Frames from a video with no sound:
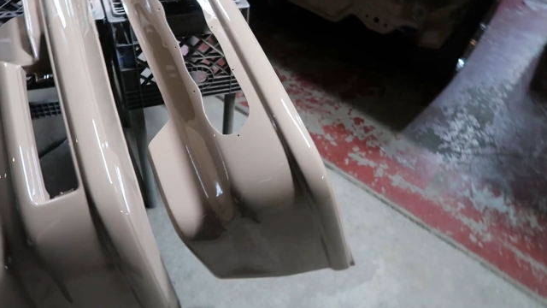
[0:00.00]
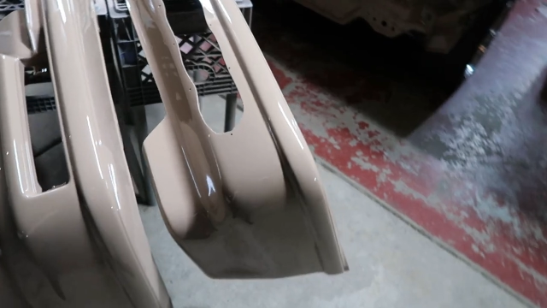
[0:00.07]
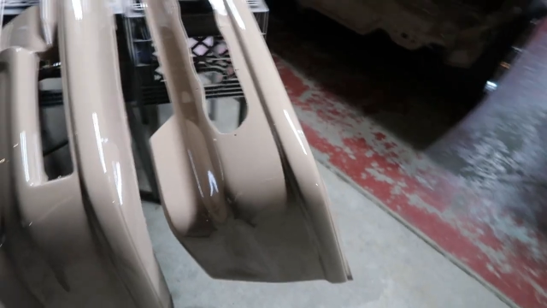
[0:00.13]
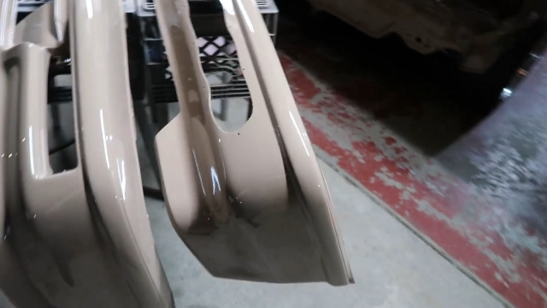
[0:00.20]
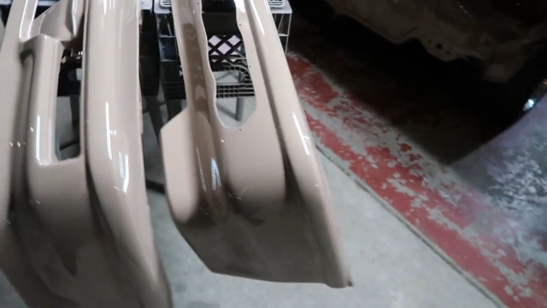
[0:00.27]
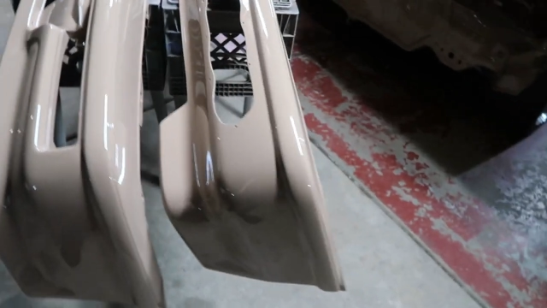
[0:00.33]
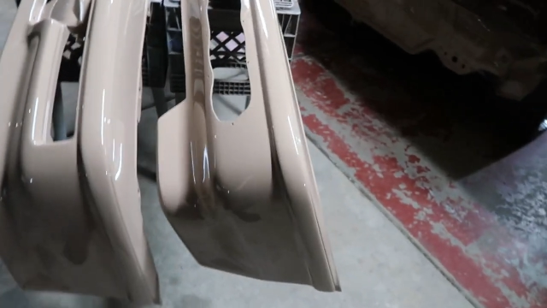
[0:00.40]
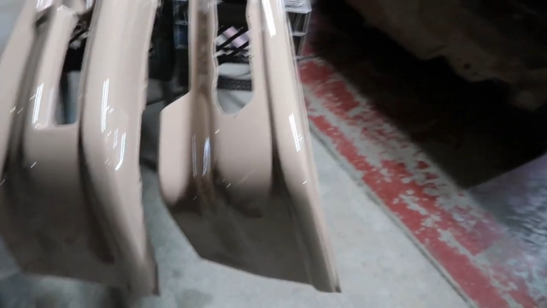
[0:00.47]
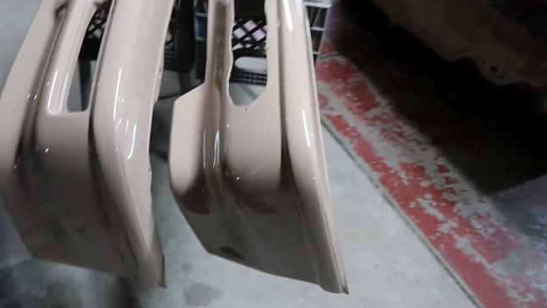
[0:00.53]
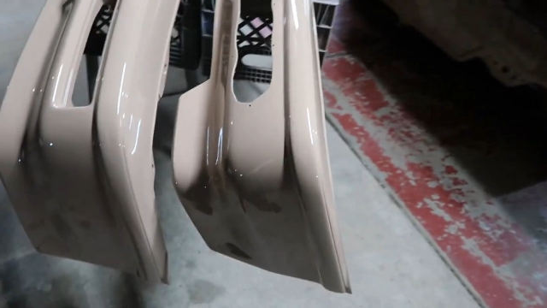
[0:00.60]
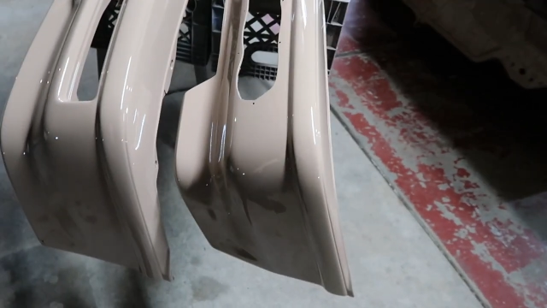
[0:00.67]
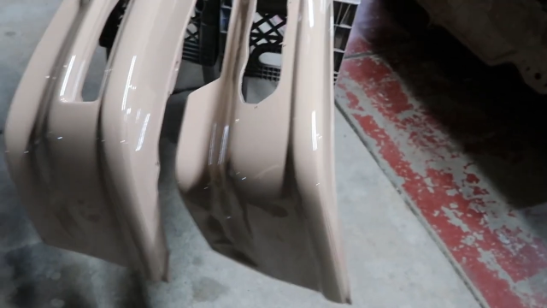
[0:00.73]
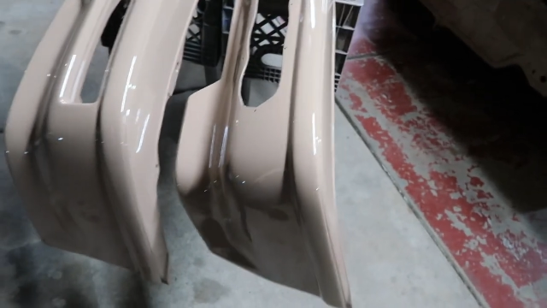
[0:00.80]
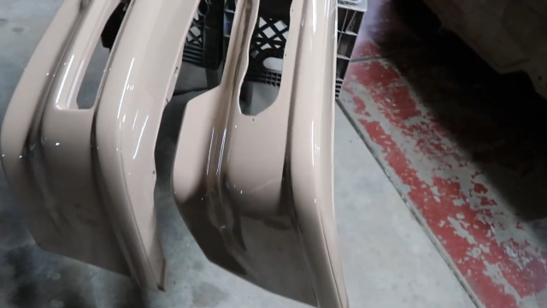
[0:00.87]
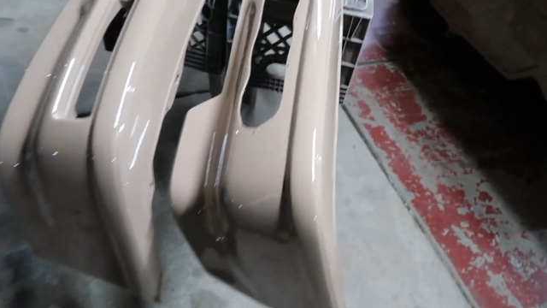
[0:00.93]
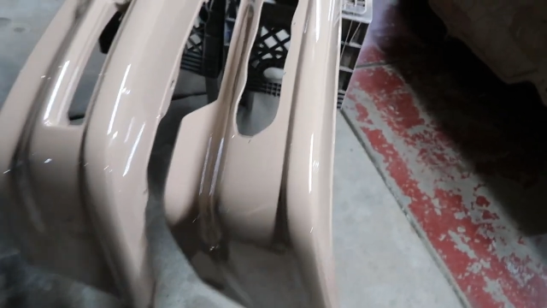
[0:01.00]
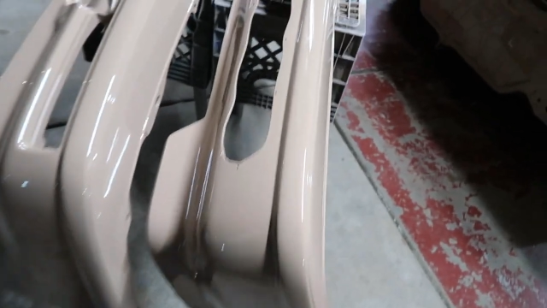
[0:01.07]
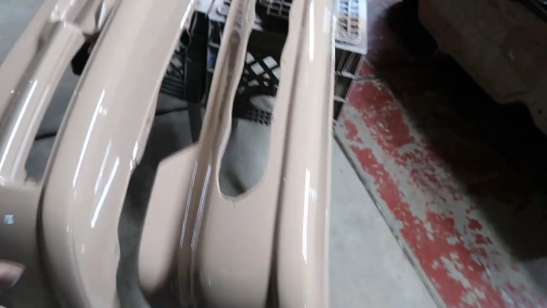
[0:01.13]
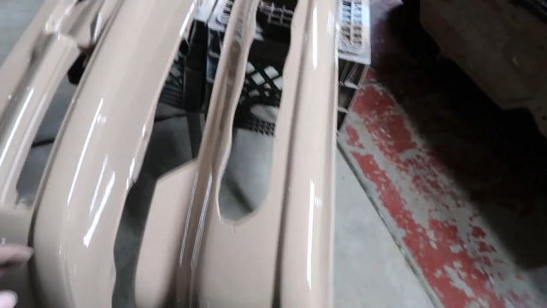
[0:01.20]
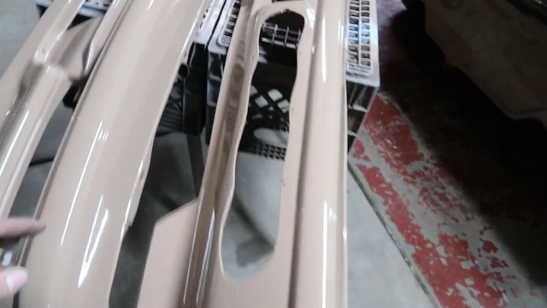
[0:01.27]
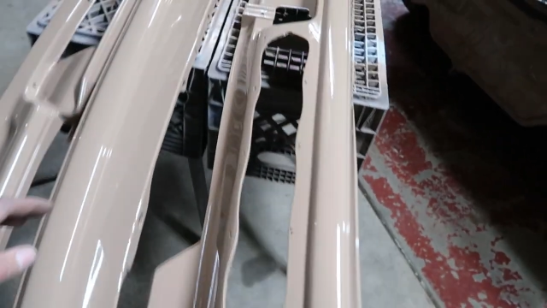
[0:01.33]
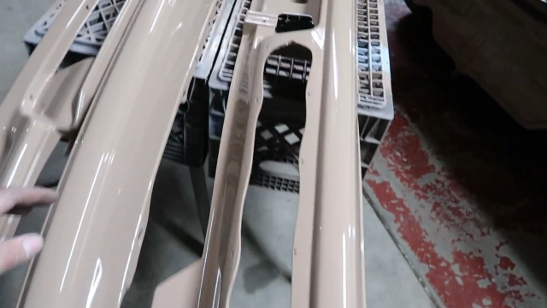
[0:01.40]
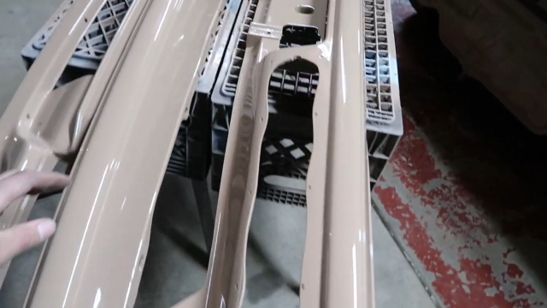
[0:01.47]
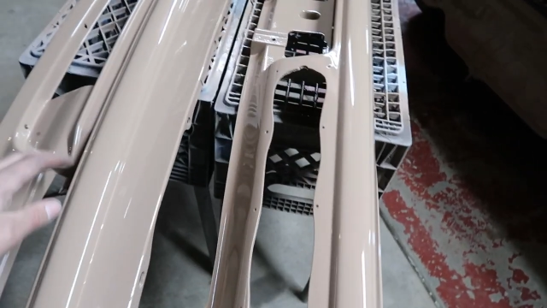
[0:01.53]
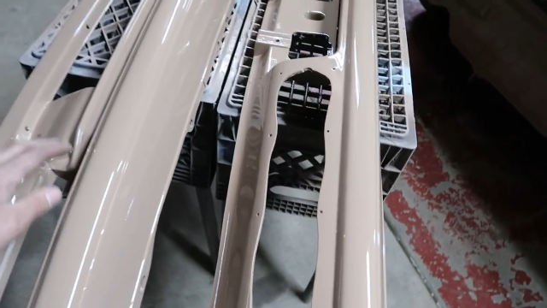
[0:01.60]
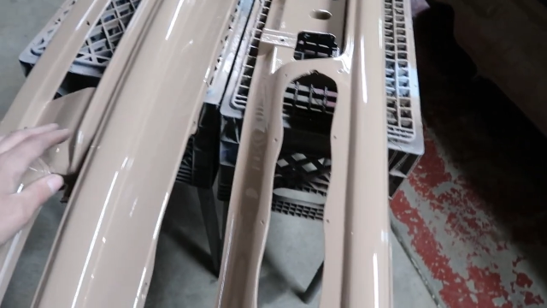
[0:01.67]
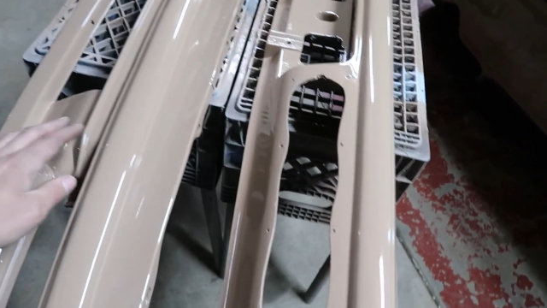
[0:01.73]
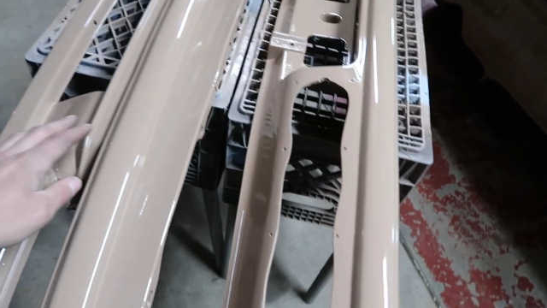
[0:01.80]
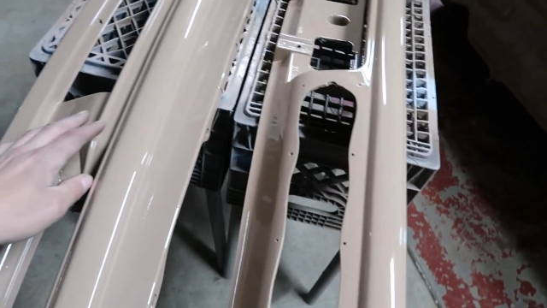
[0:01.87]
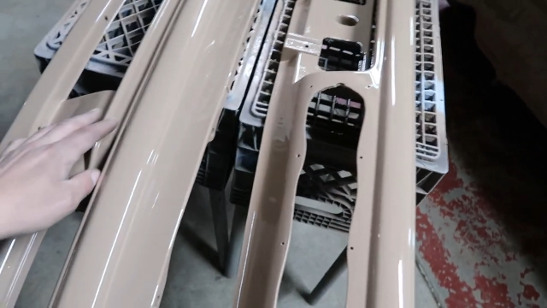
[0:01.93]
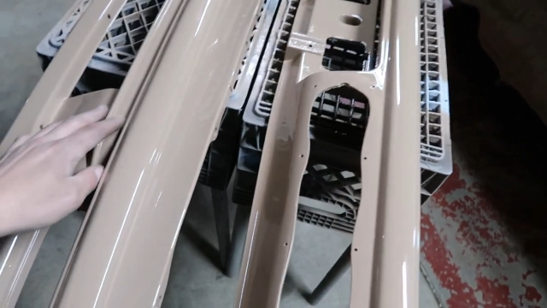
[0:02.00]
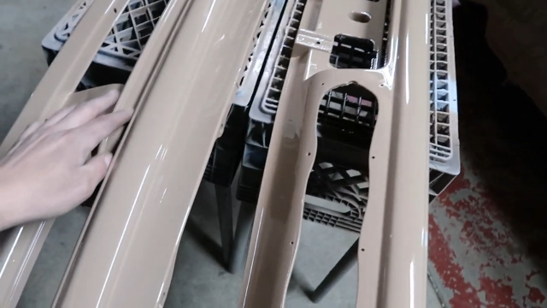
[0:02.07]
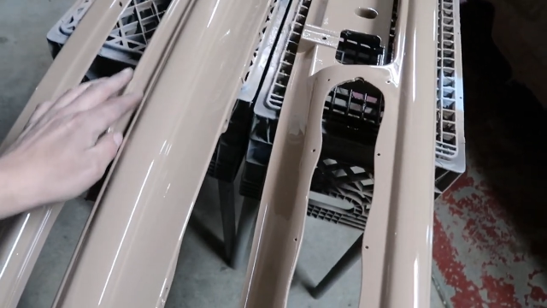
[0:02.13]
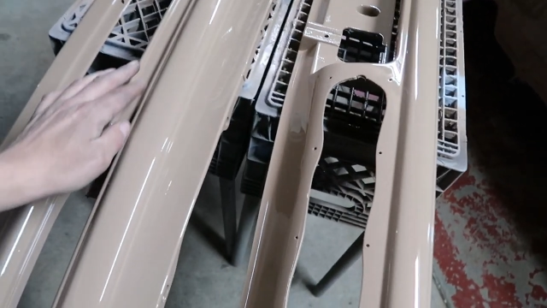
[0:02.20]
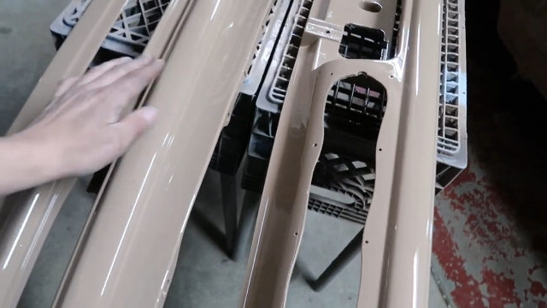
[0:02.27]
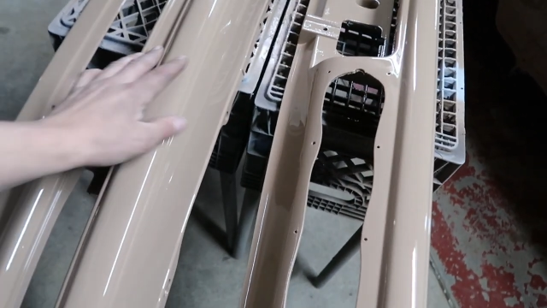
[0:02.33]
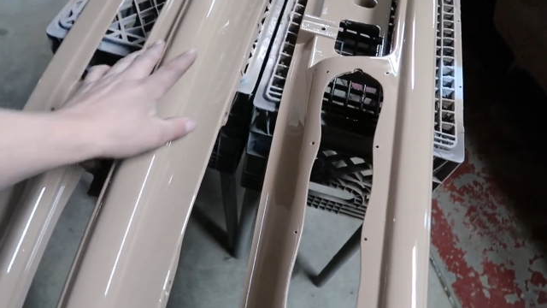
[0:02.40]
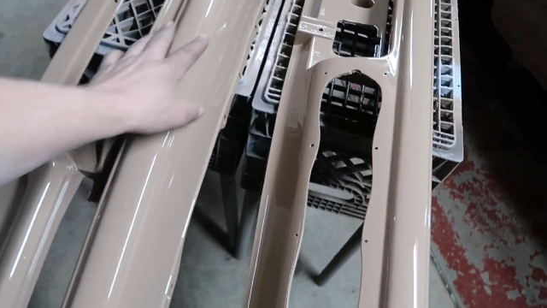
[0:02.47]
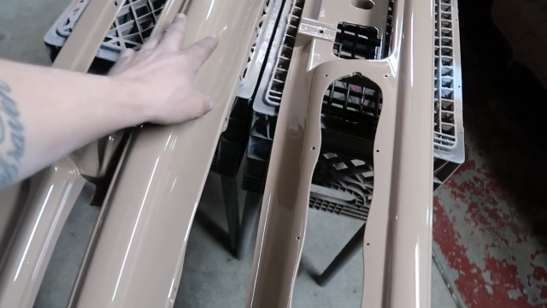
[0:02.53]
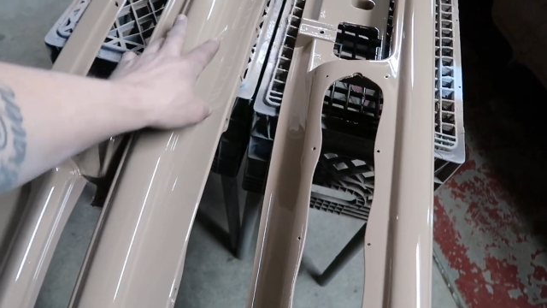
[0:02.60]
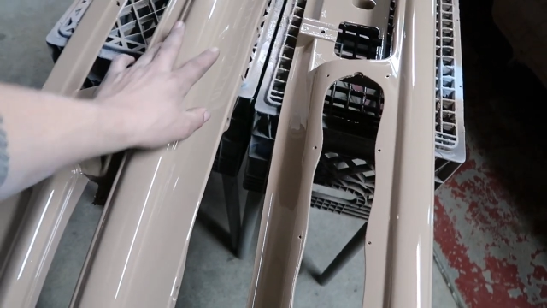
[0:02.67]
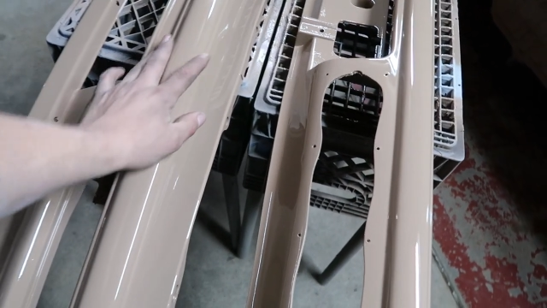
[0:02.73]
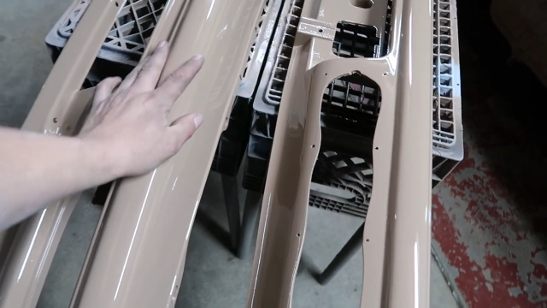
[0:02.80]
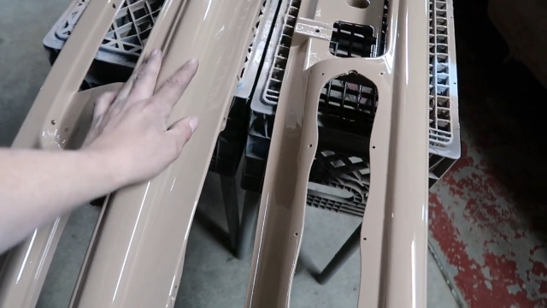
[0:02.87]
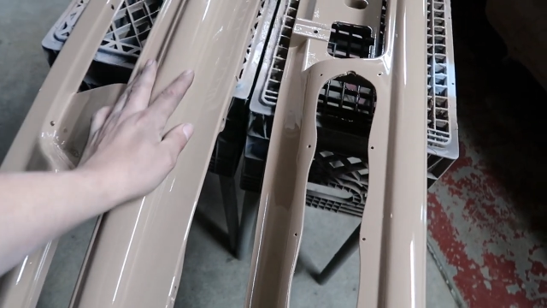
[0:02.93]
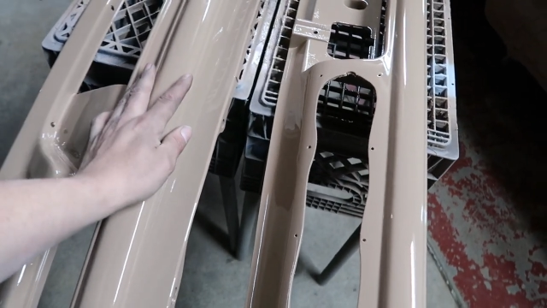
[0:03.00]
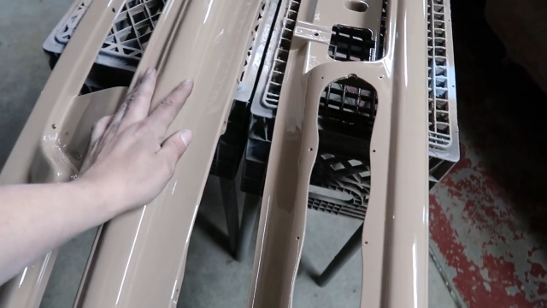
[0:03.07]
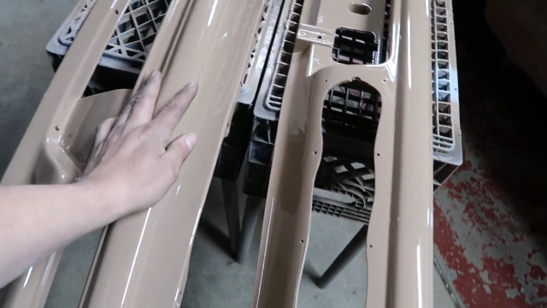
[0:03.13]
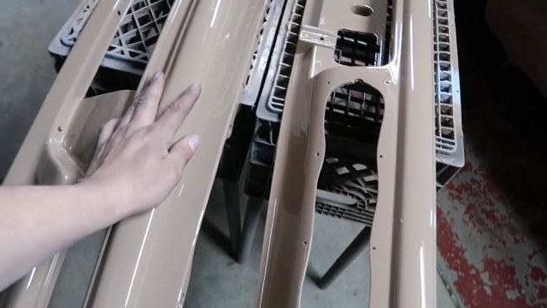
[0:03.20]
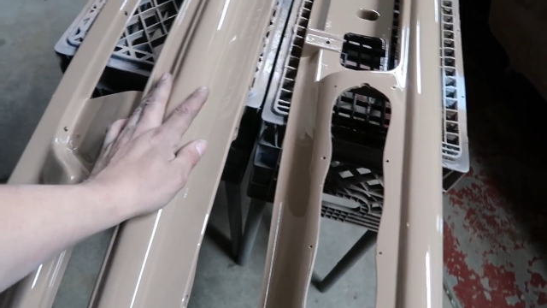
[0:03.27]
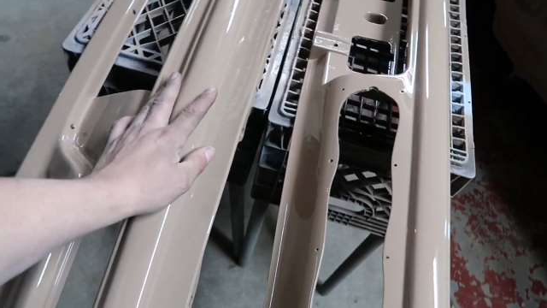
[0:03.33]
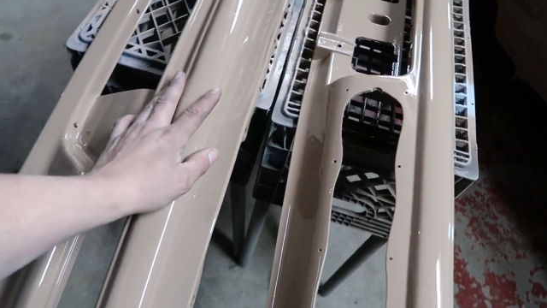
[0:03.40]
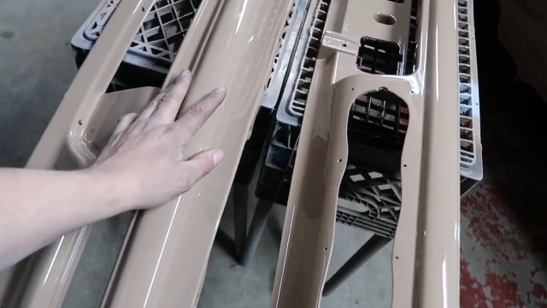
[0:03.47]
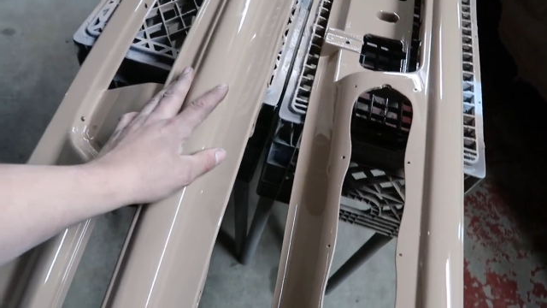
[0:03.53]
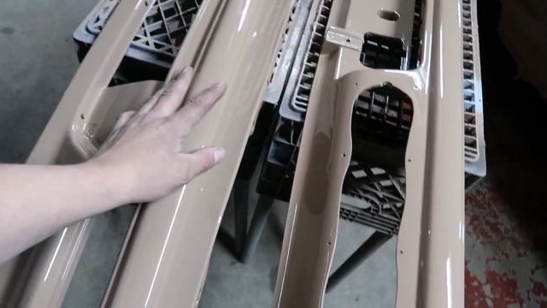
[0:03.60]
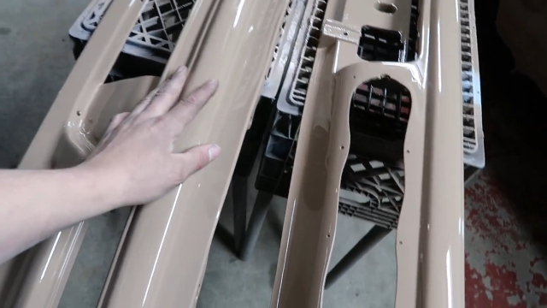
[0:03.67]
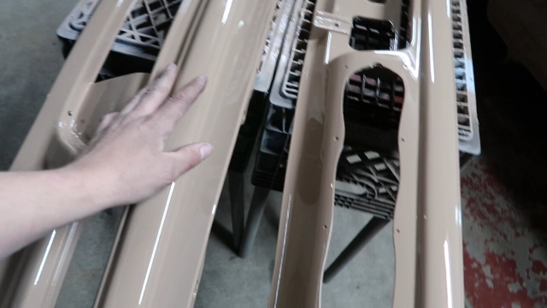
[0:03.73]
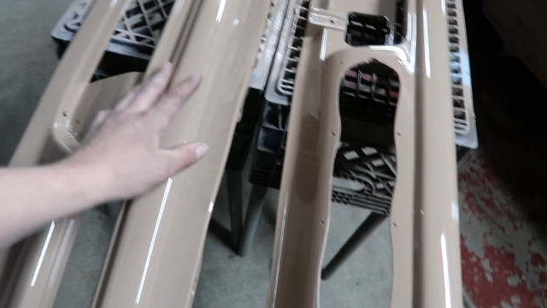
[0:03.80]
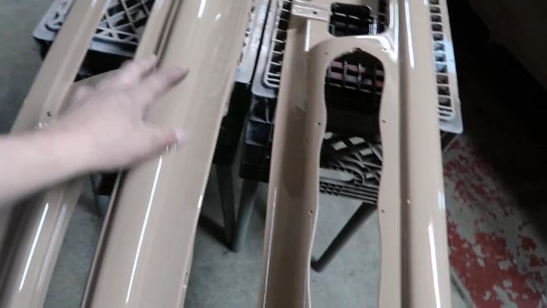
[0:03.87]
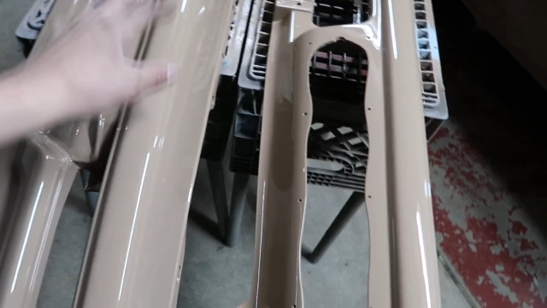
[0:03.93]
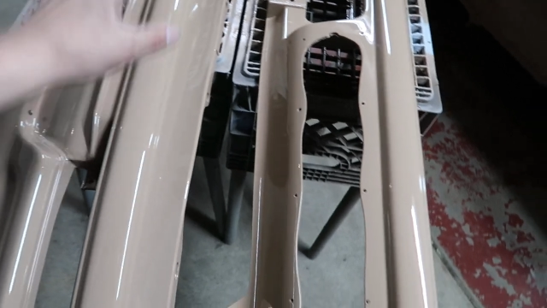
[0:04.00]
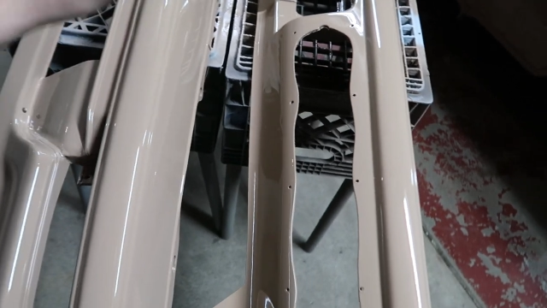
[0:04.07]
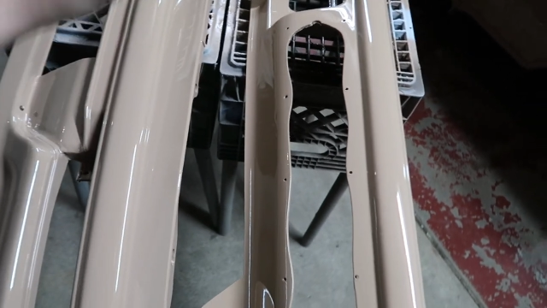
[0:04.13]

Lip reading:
(no speaker visible)